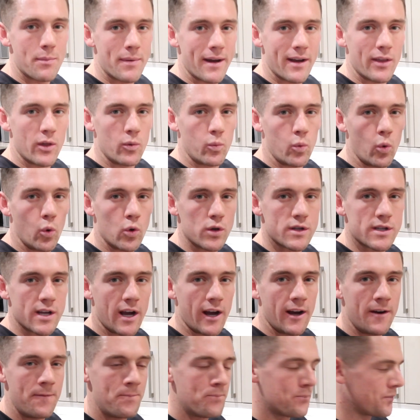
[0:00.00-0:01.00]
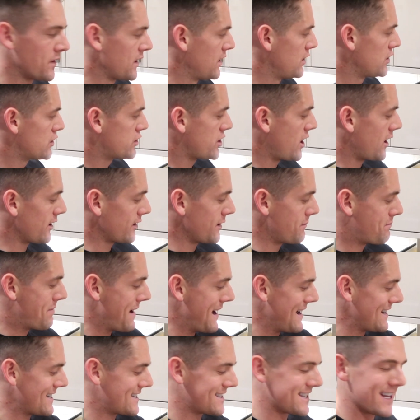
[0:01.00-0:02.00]
a bit of the water, chuck the
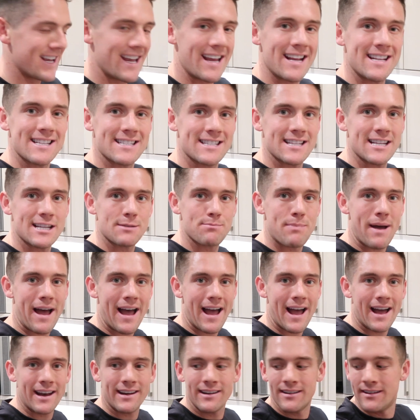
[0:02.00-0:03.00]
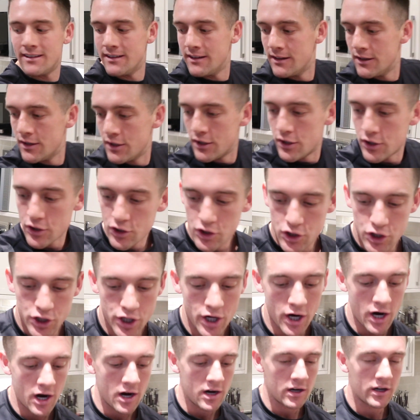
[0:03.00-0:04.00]
pasta into this pan,
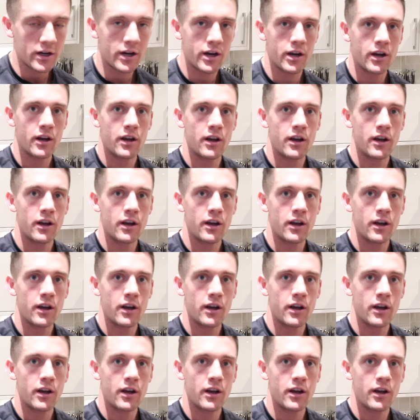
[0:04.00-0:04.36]
chuck